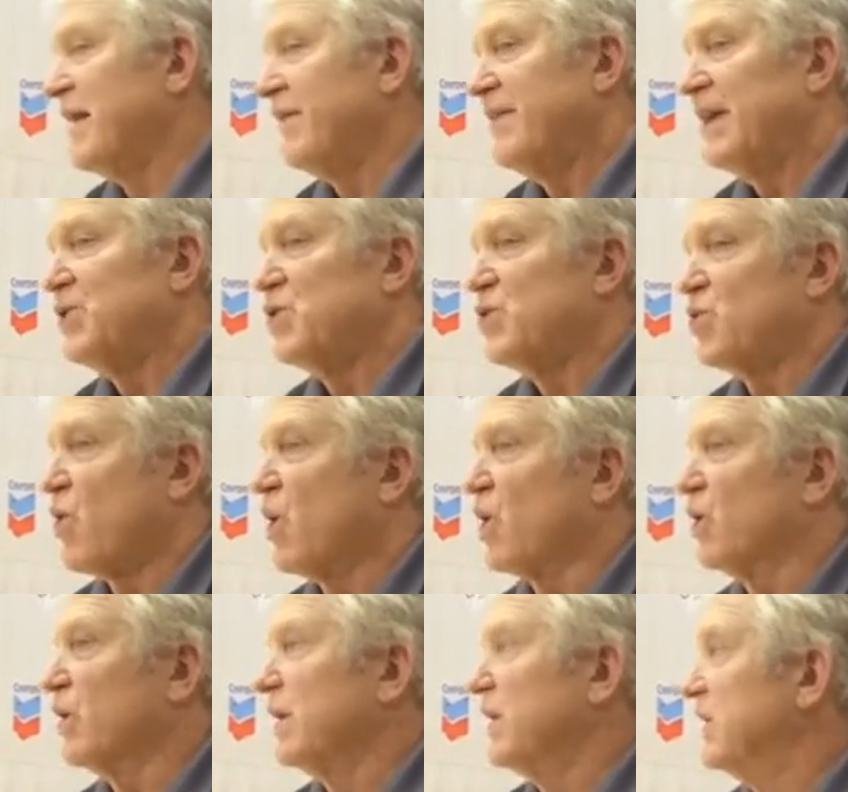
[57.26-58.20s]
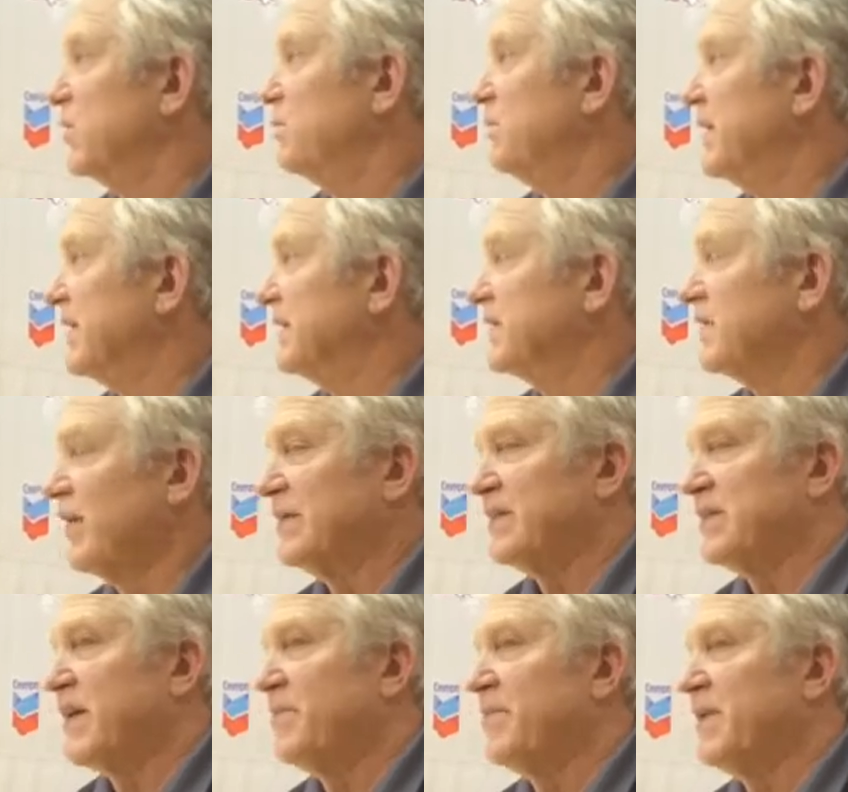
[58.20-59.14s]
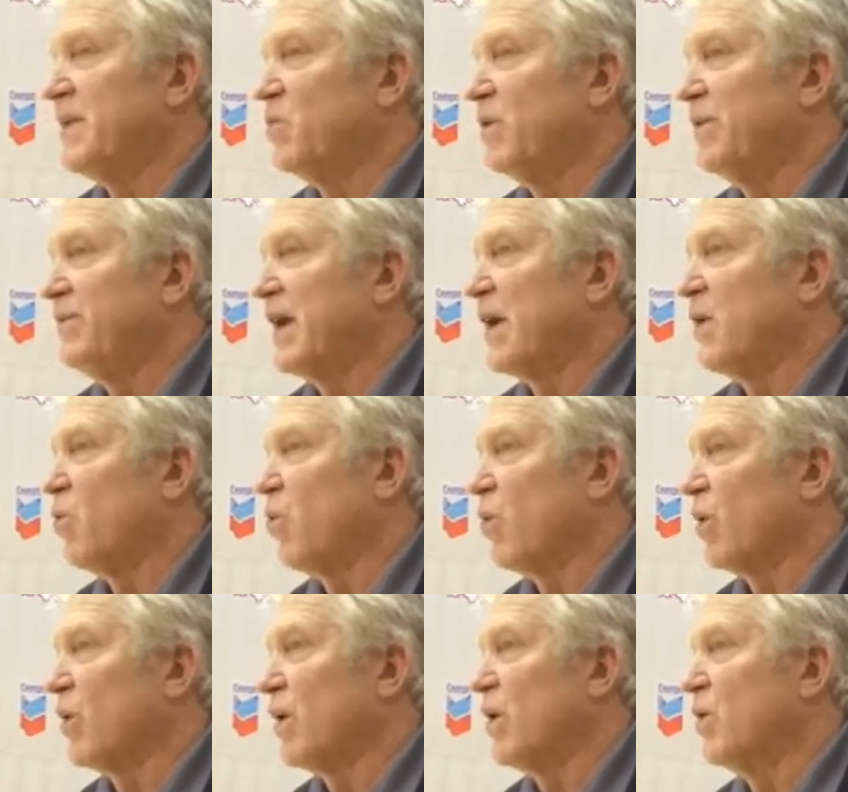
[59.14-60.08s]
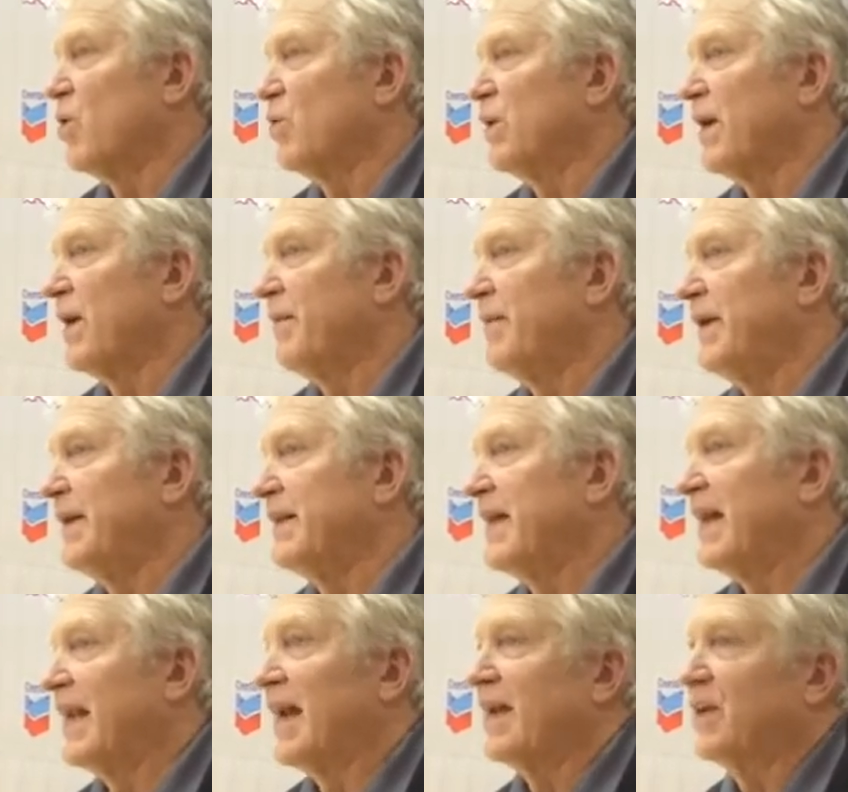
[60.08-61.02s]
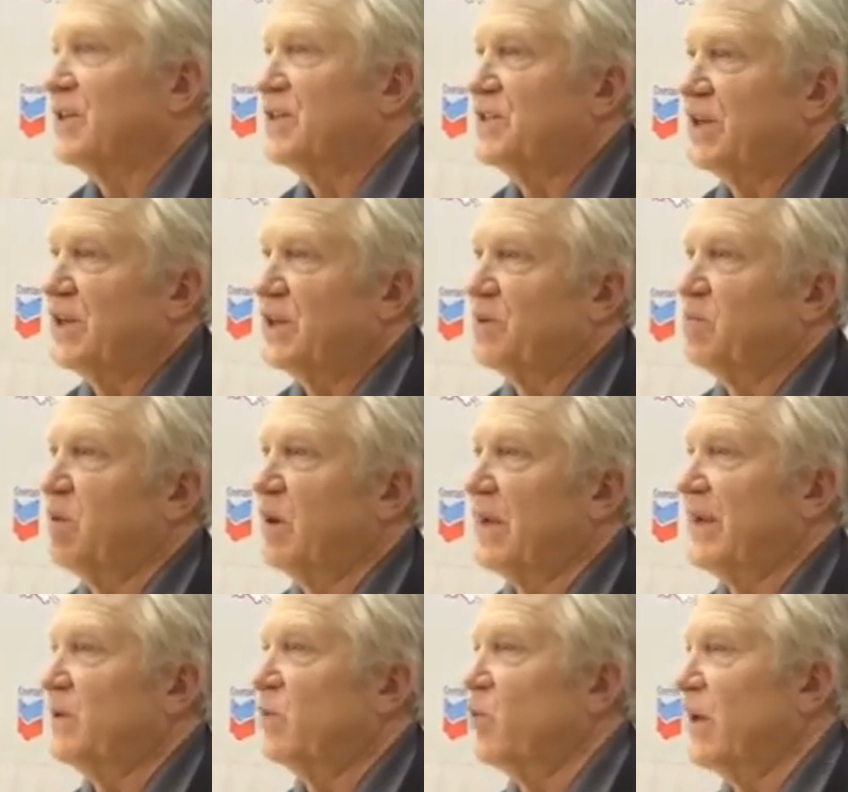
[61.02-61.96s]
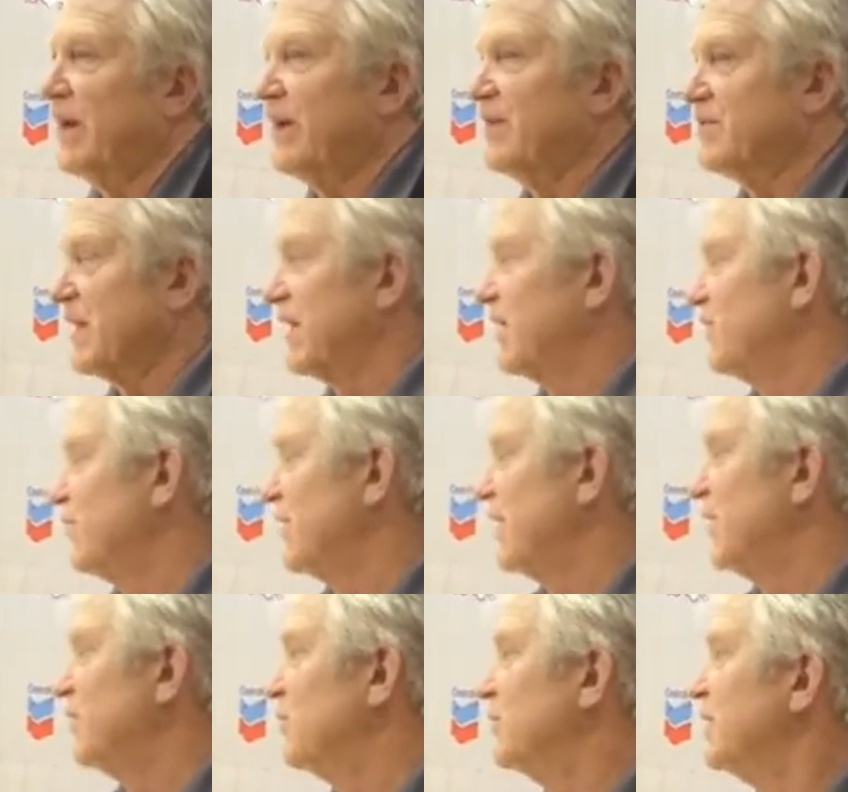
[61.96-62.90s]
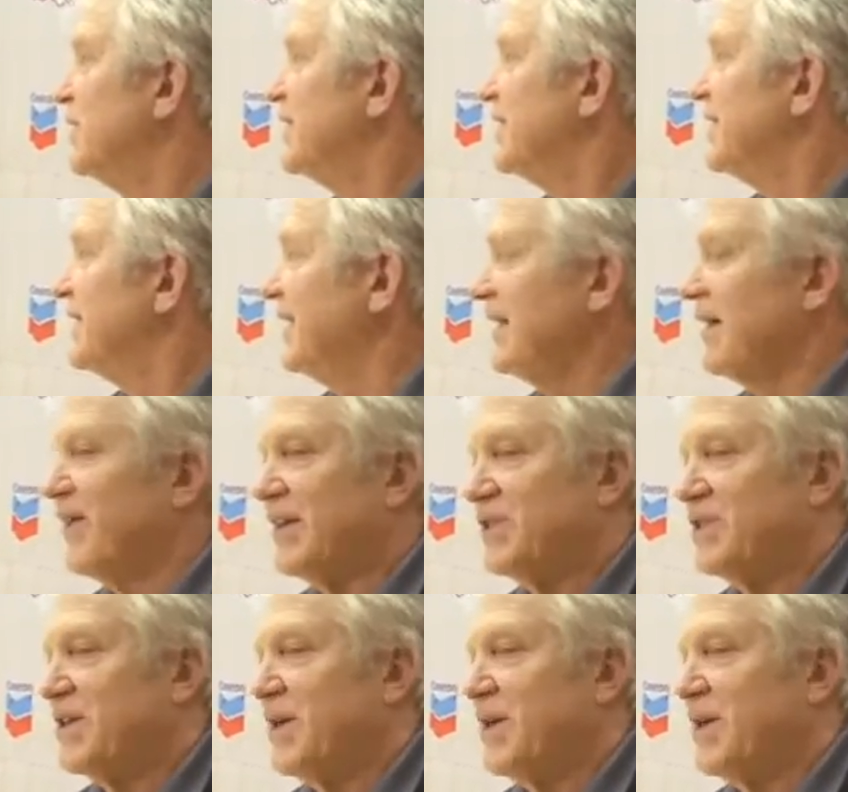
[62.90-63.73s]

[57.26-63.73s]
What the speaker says: they struggled a little bit. So that's something that we've got to work on. I mean, can I continue to play in waves? I don't know. You know, that's